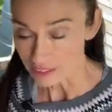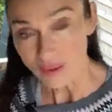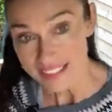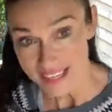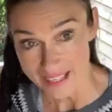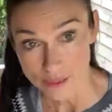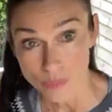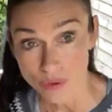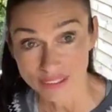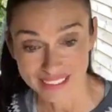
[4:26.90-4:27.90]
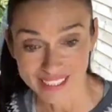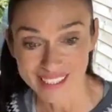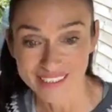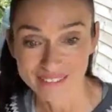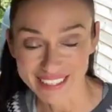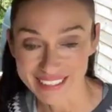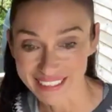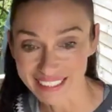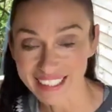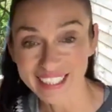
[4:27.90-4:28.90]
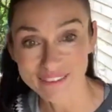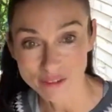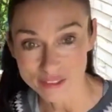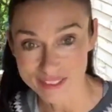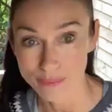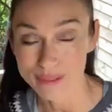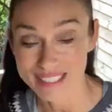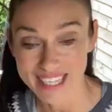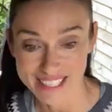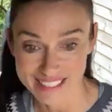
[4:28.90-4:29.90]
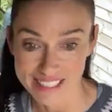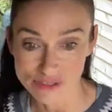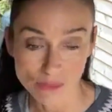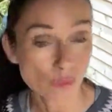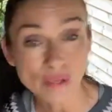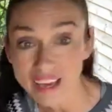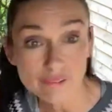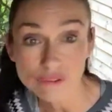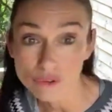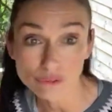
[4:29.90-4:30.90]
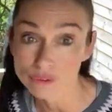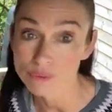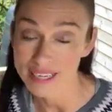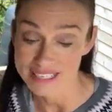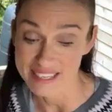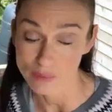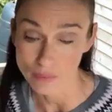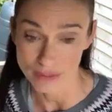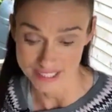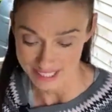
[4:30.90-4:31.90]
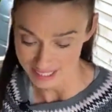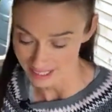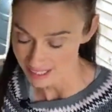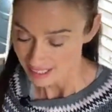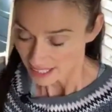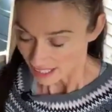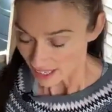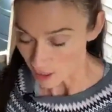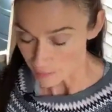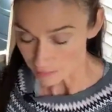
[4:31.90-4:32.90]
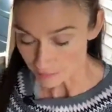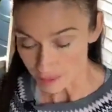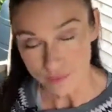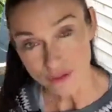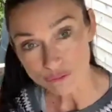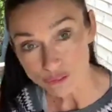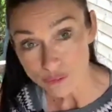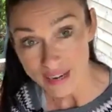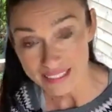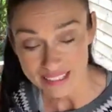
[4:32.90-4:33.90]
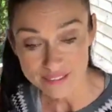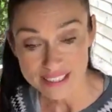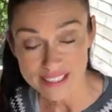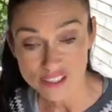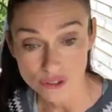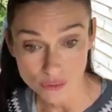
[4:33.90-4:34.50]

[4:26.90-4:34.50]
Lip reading: Now, I test water regularly, and I've got water testing strips. We have no fluoride in our water here. But the fluoride levels in